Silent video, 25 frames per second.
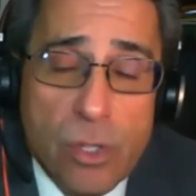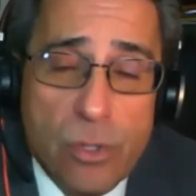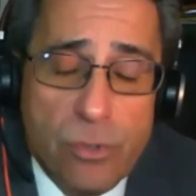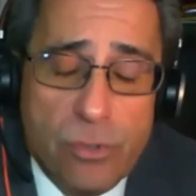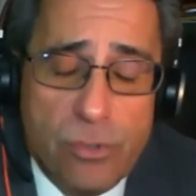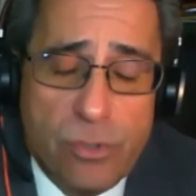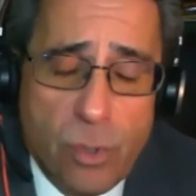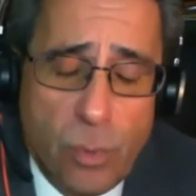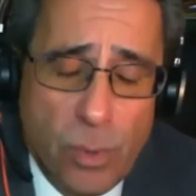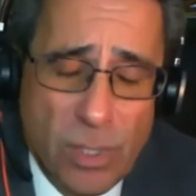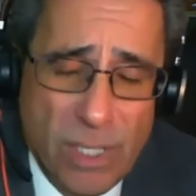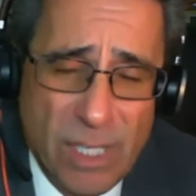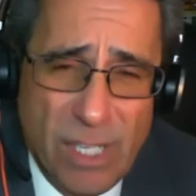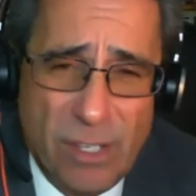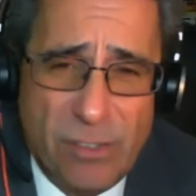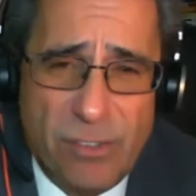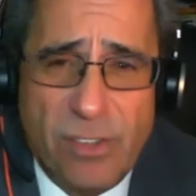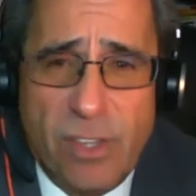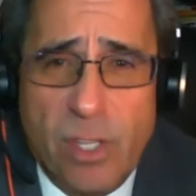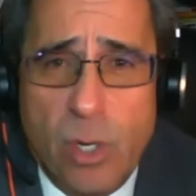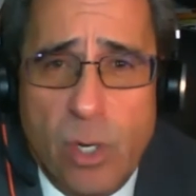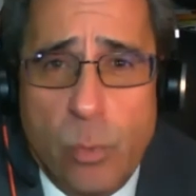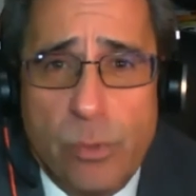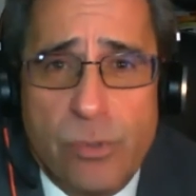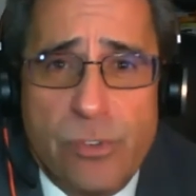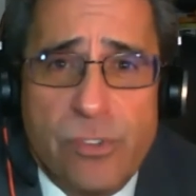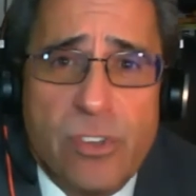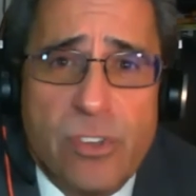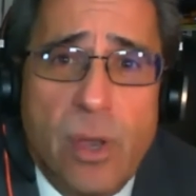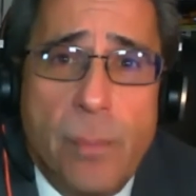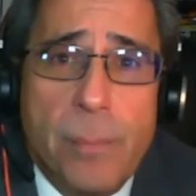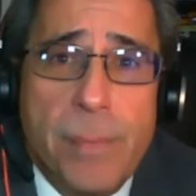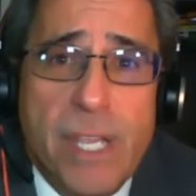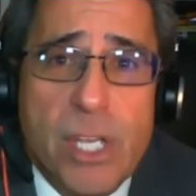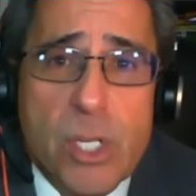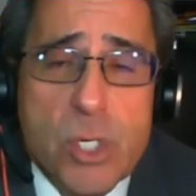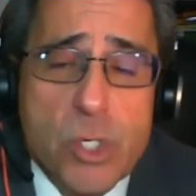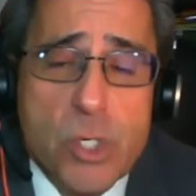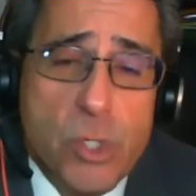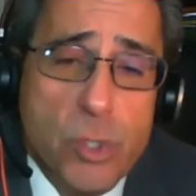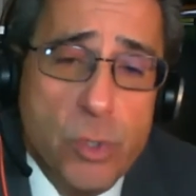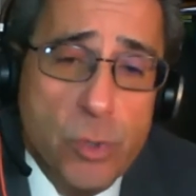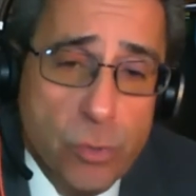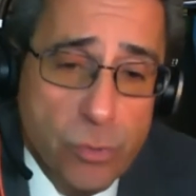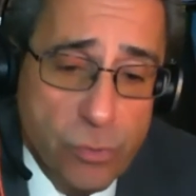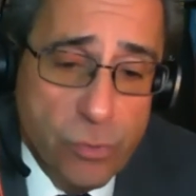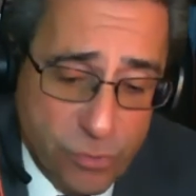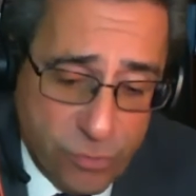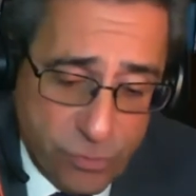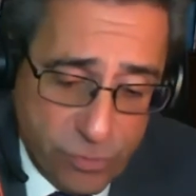So unless there was some
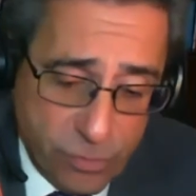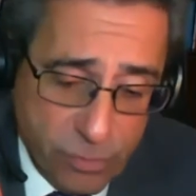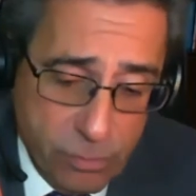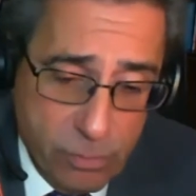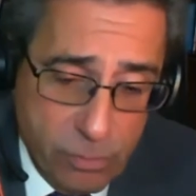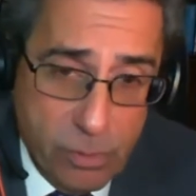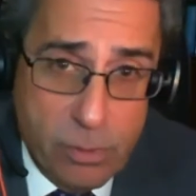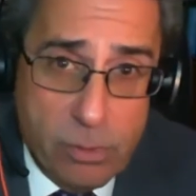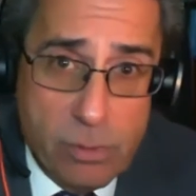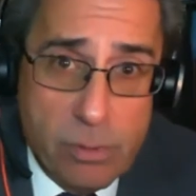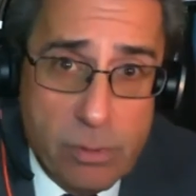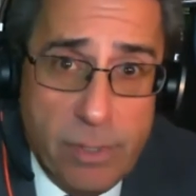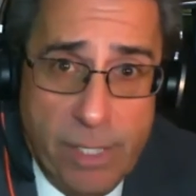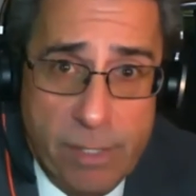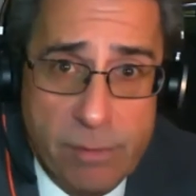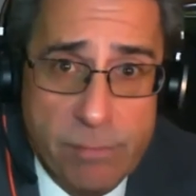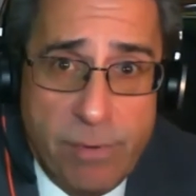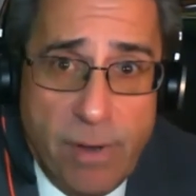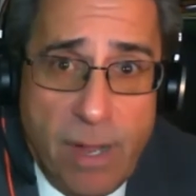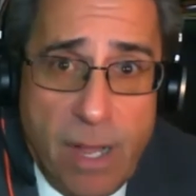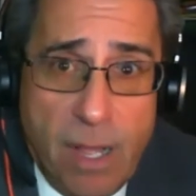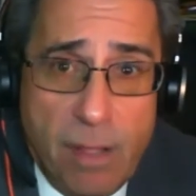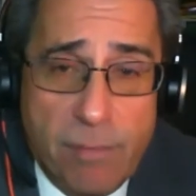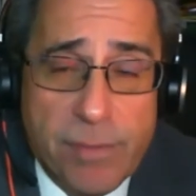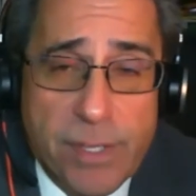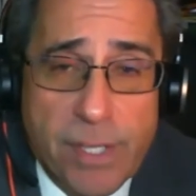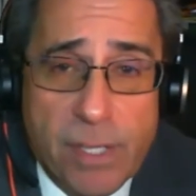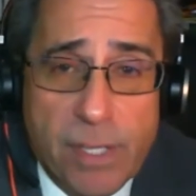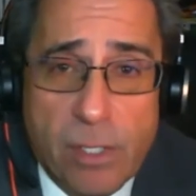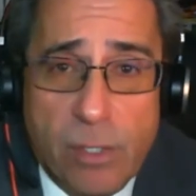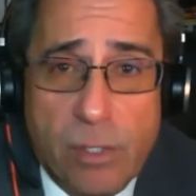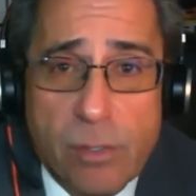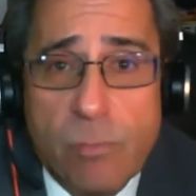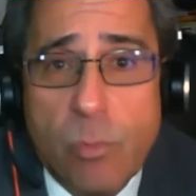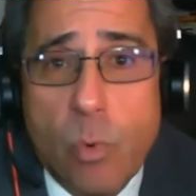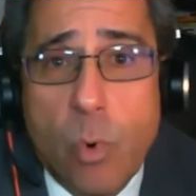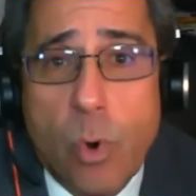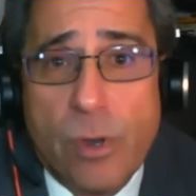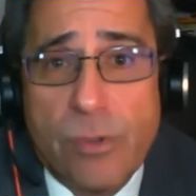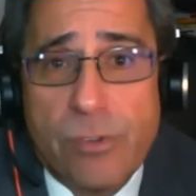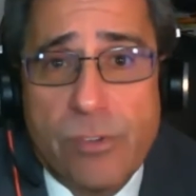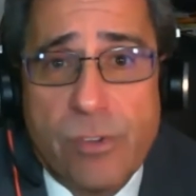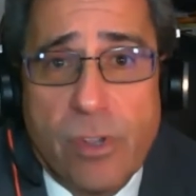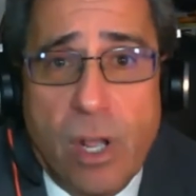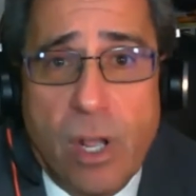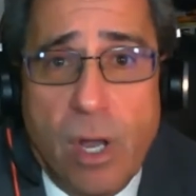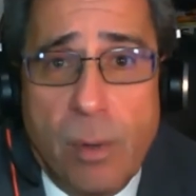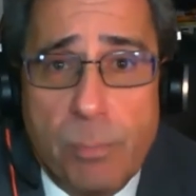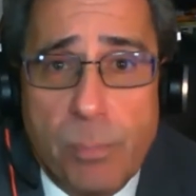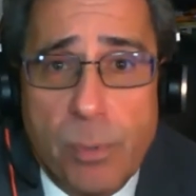issues involving the
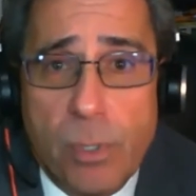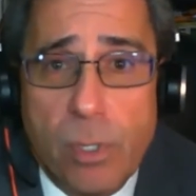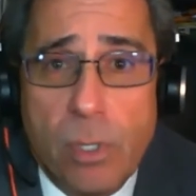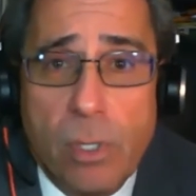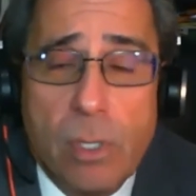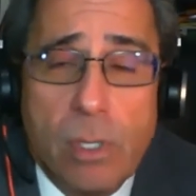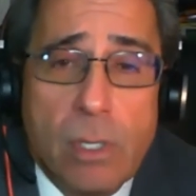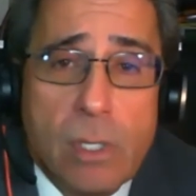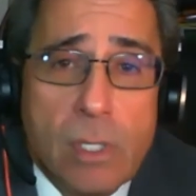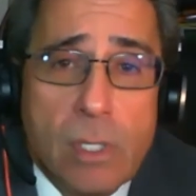divorced couple,